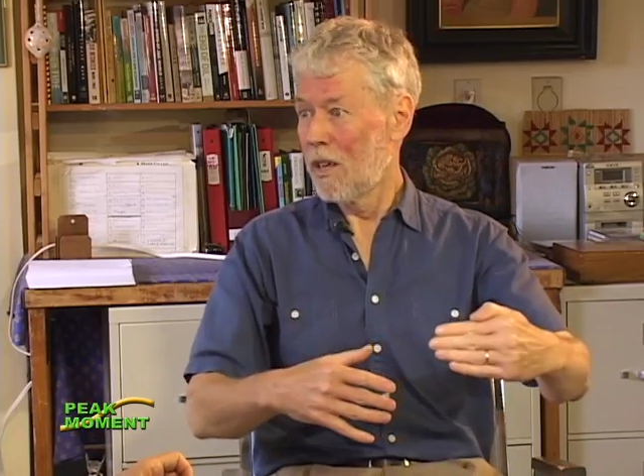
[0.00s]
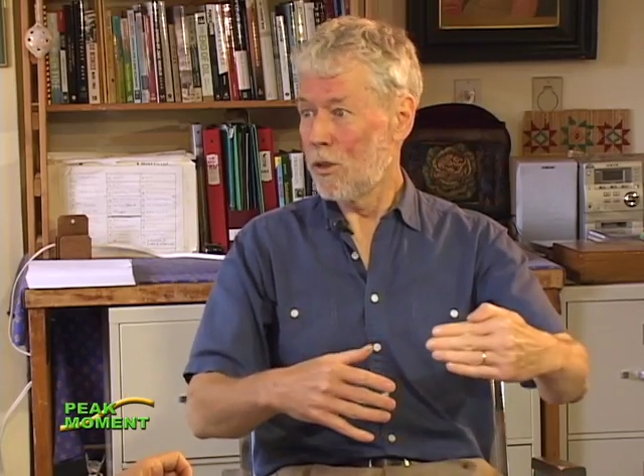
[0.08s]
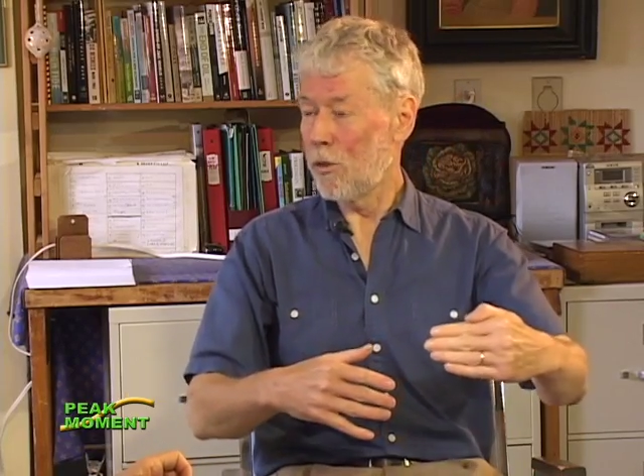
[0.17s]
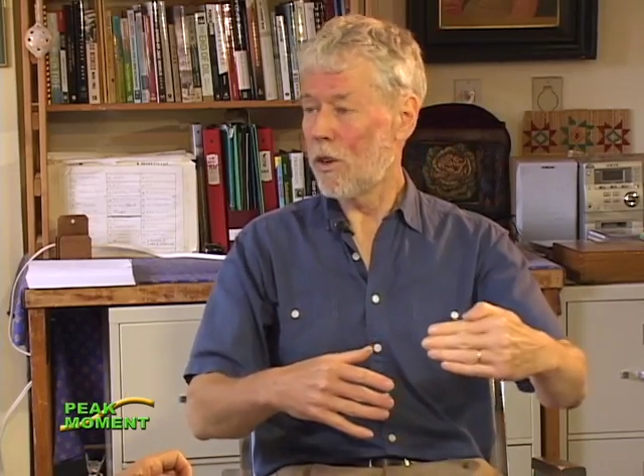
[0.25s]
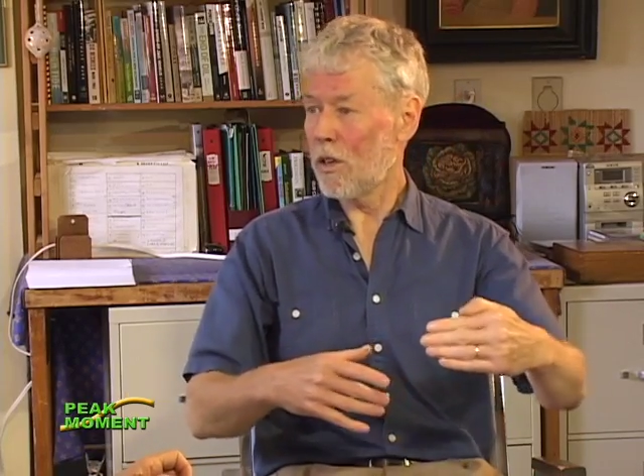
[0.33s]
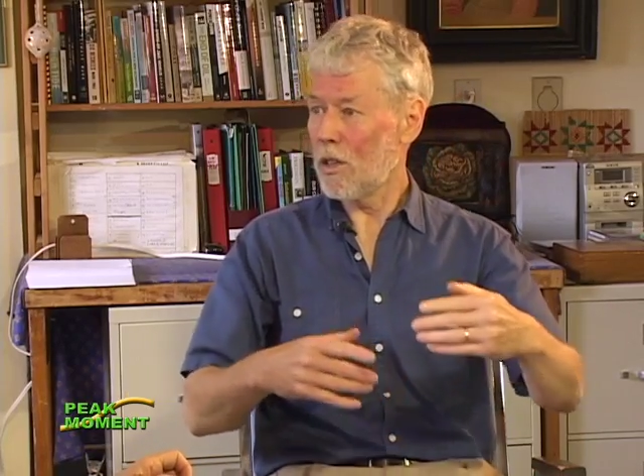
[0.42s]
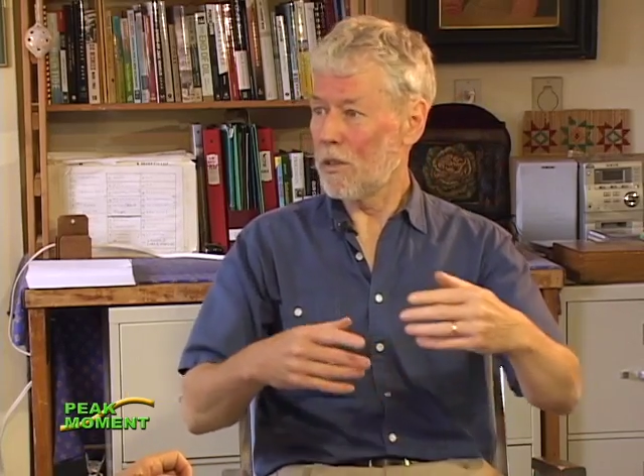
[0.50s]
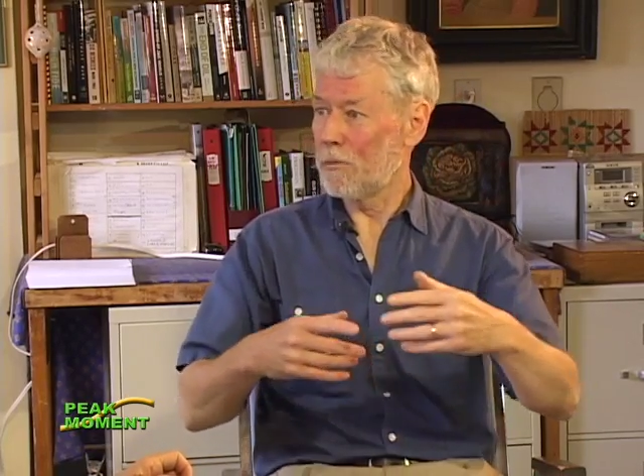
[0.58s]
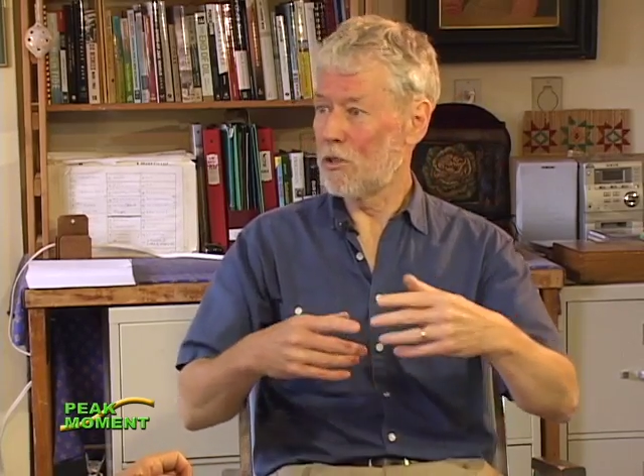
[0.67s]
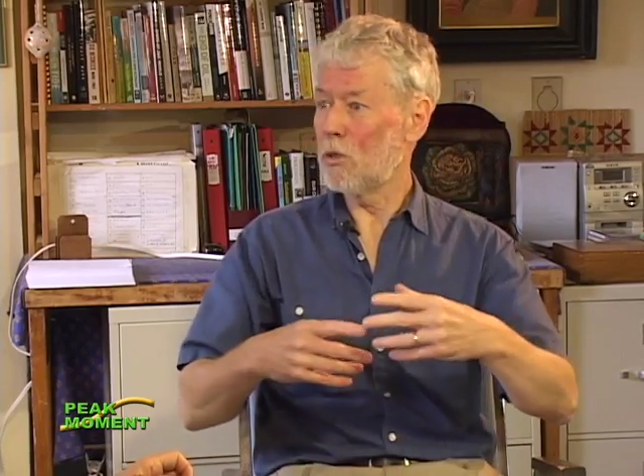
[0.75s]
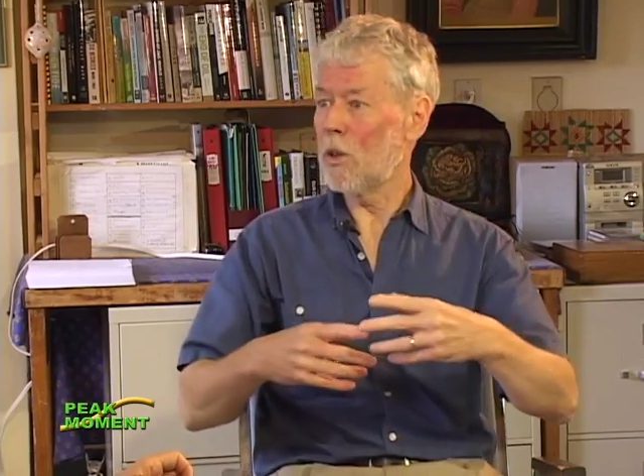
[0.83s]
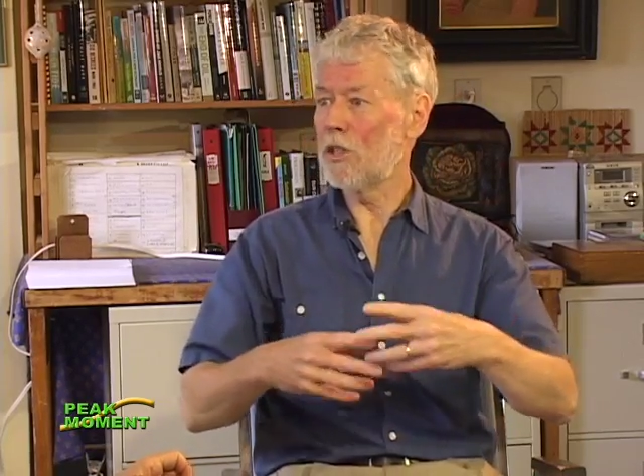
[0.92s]
you've got to
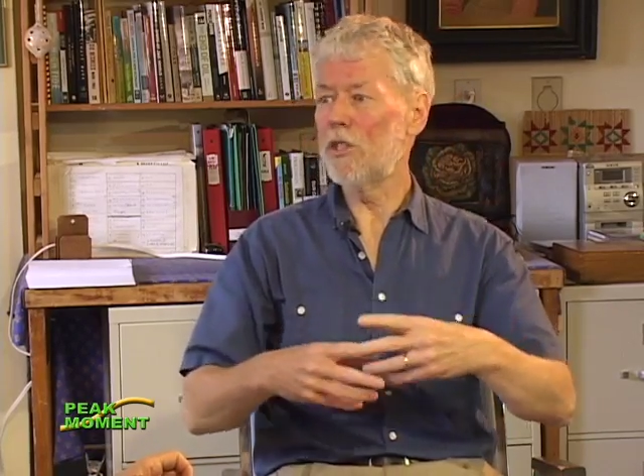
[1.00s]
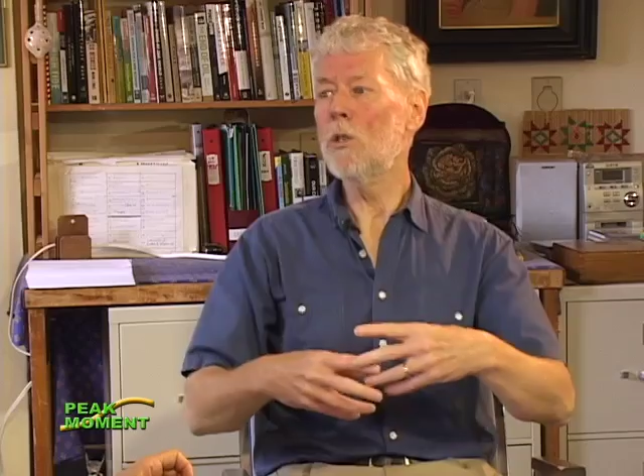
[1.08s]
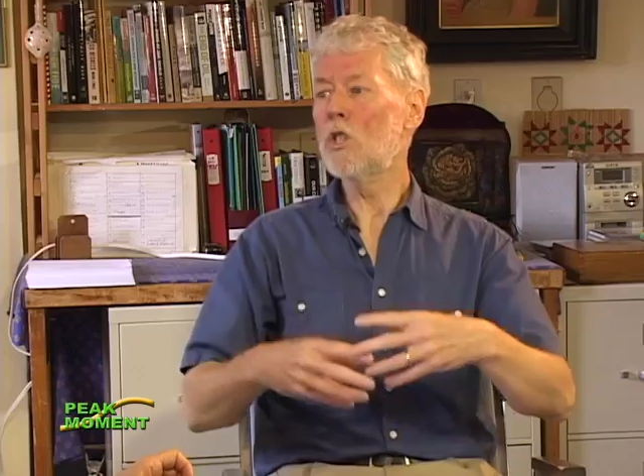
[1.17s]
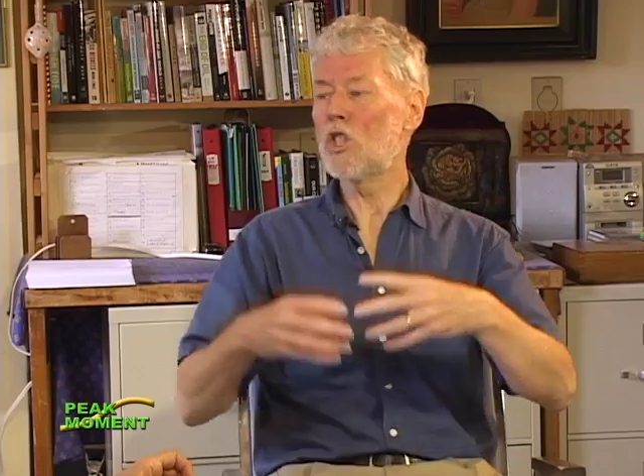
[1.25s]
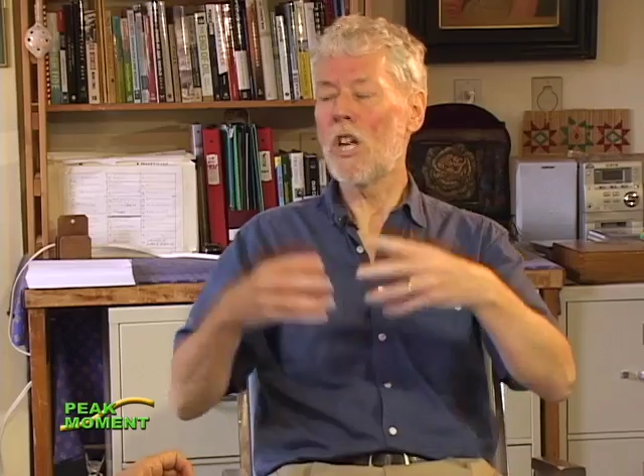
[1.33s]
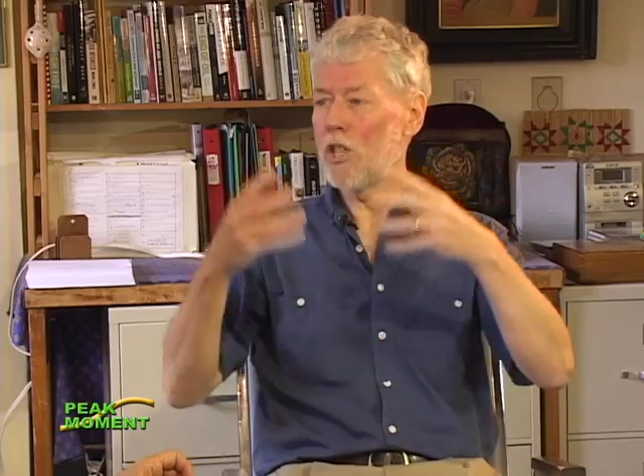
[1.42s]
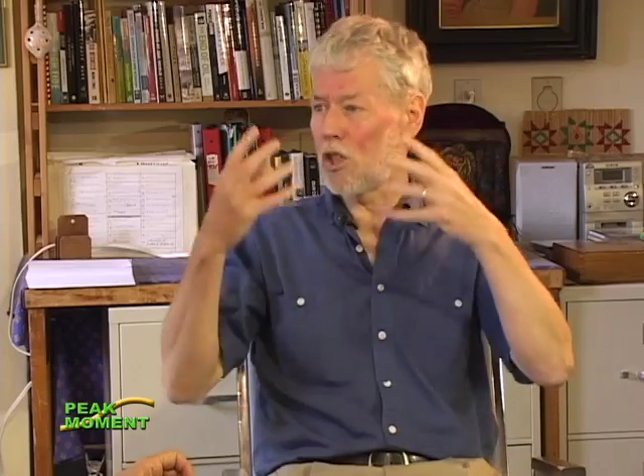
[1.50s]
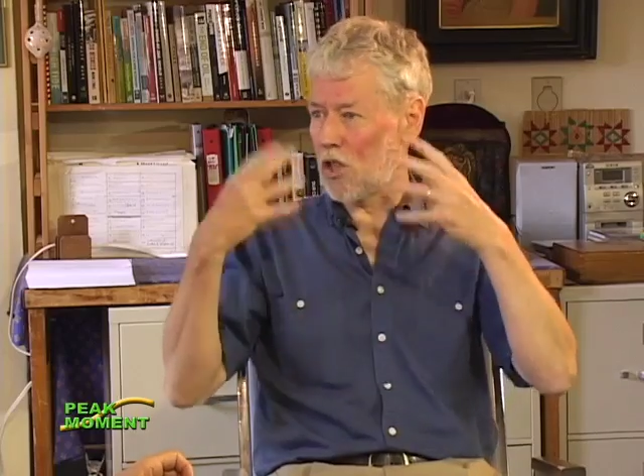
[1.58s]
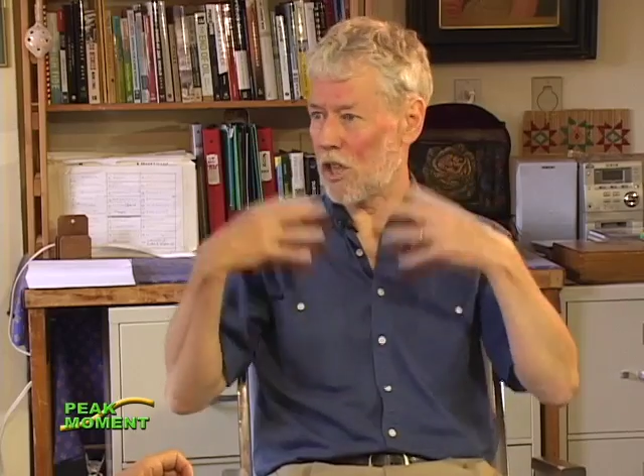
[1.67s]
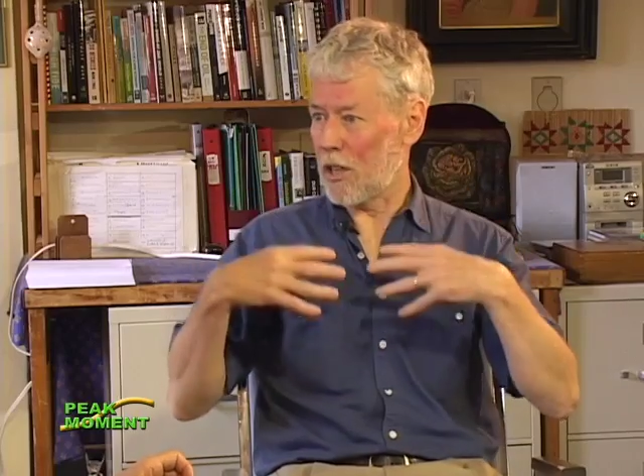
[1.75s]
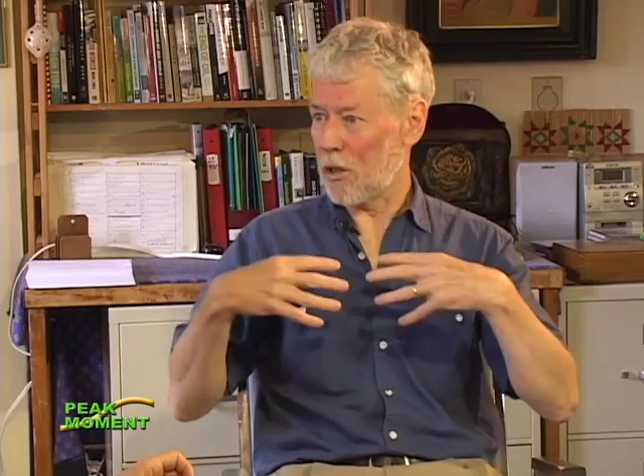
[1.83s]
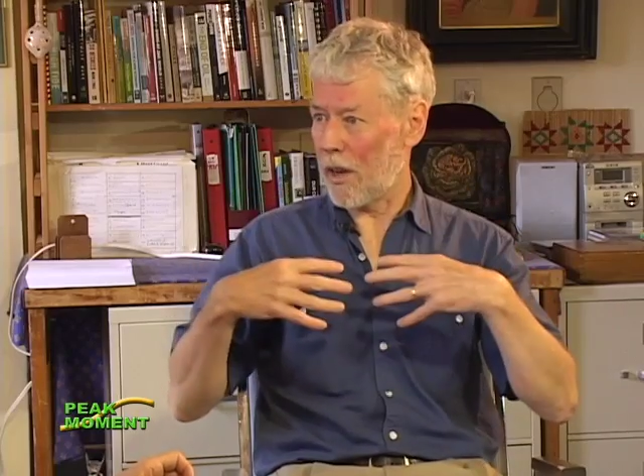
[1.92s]
do a huge change
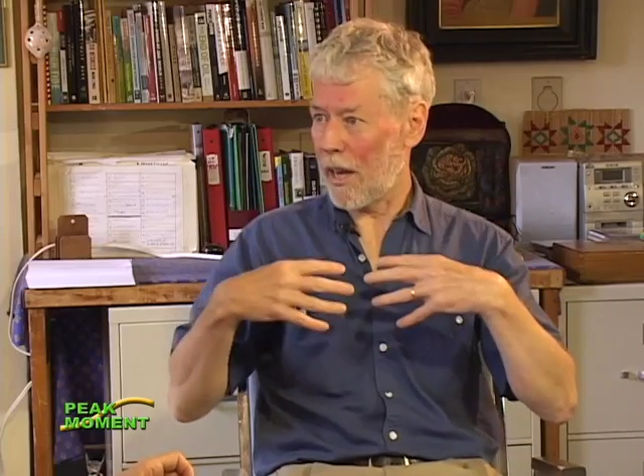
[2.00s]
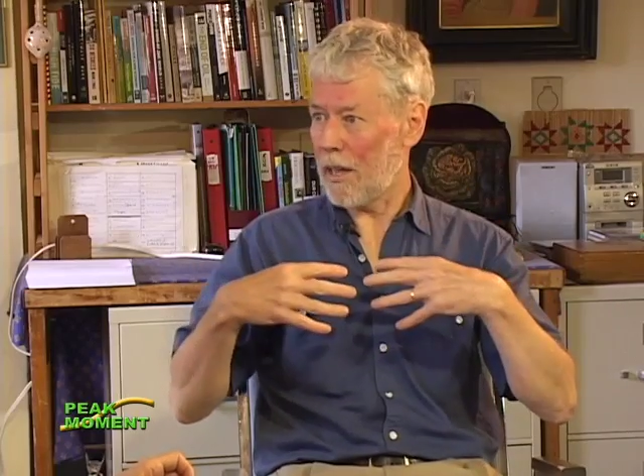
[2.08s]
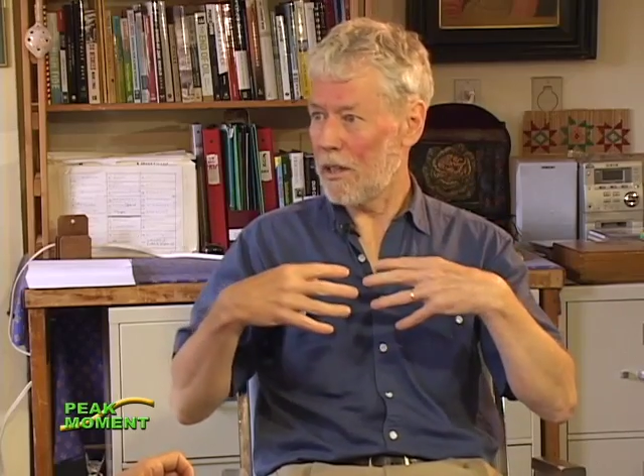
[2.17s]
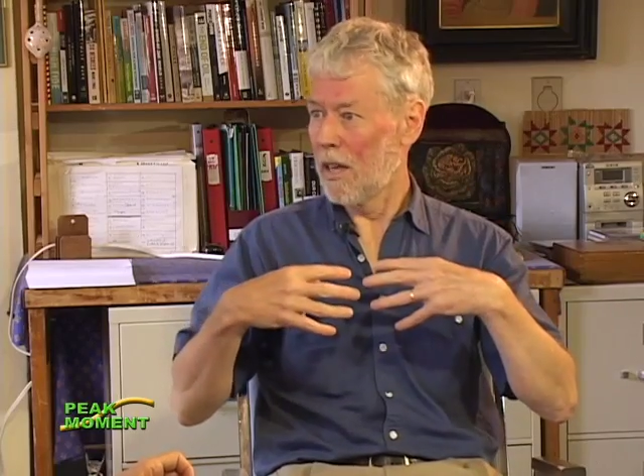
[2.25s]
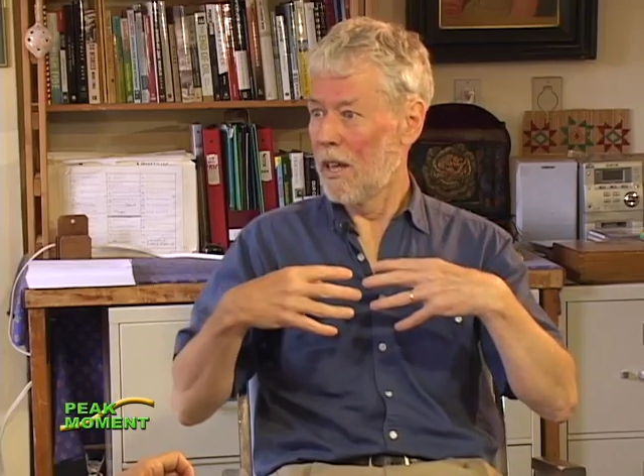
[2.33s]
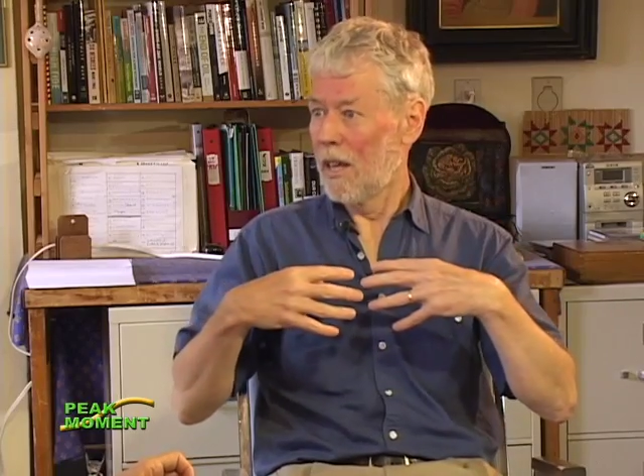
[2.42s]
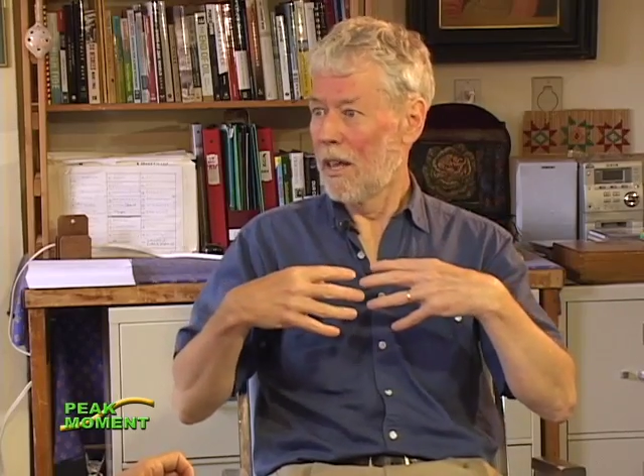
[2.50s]
inside your head